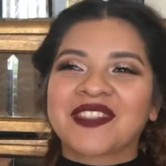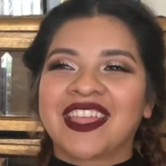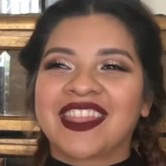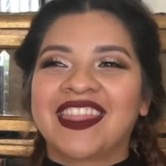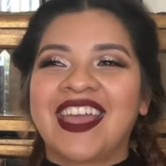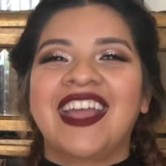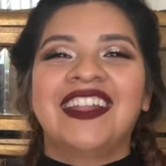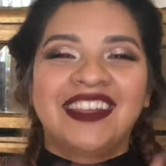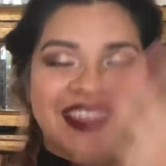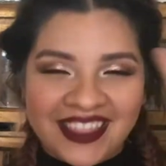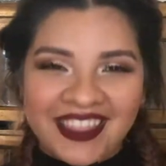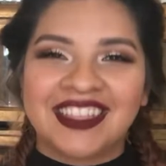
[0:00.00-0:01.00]

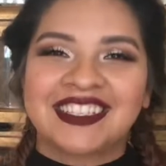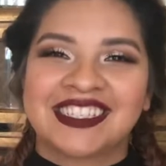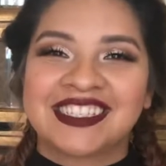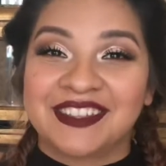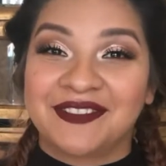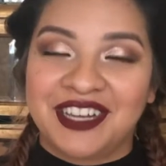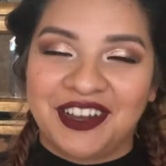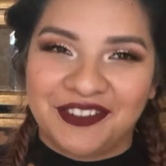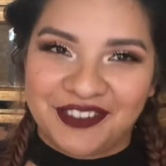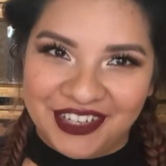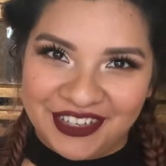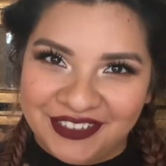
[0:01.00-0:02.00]
Then this is the video
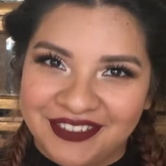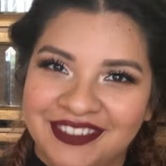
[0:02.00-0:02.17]
for you.